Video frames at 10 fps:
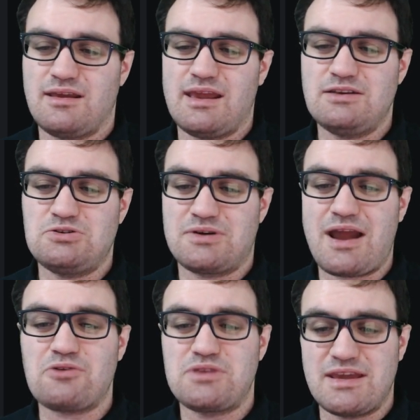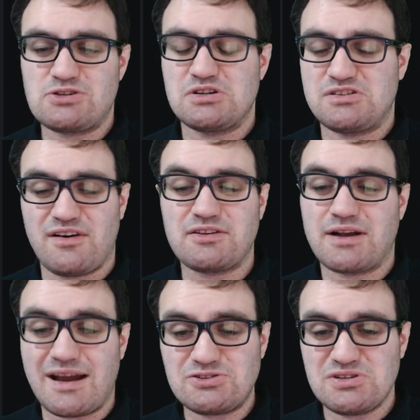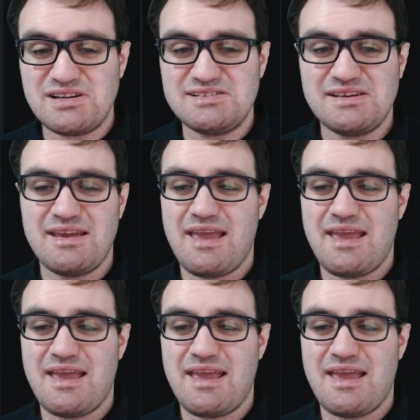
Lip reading: into account the interests of other countries,